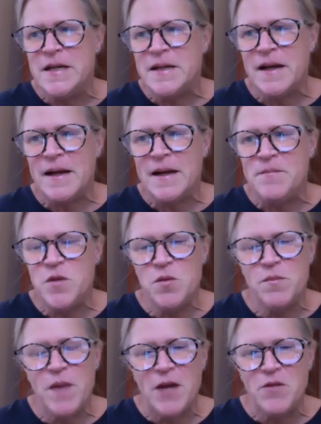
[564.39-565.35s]
Um, you
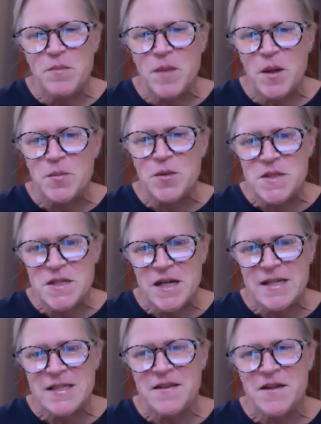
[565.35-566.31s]
might remember,
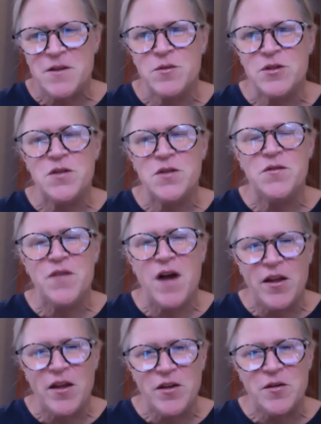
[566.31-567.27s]
Stacey, there were two
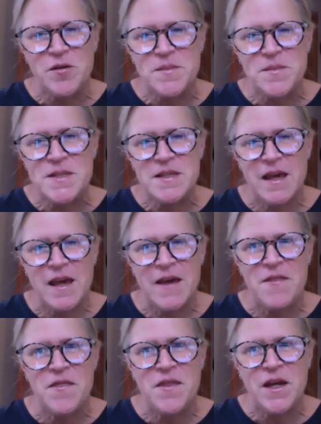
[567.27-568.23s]
volumes, and